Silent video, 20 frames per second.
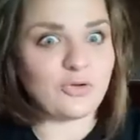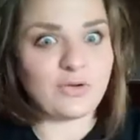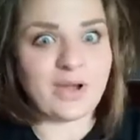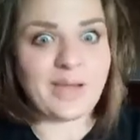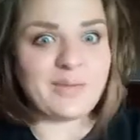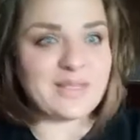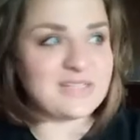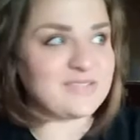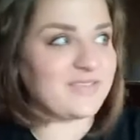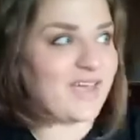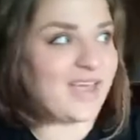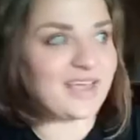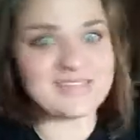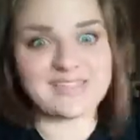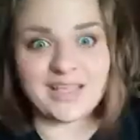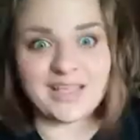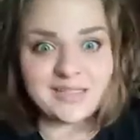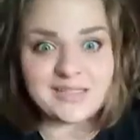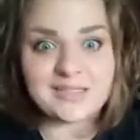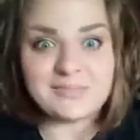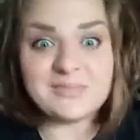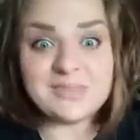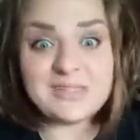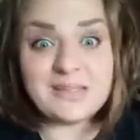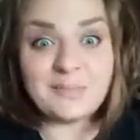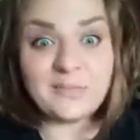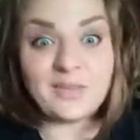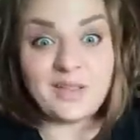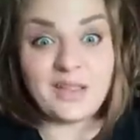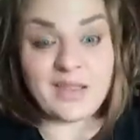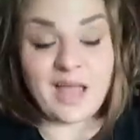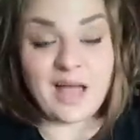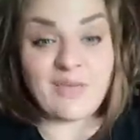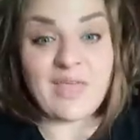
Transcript: Rabies vaccines. Simple enough.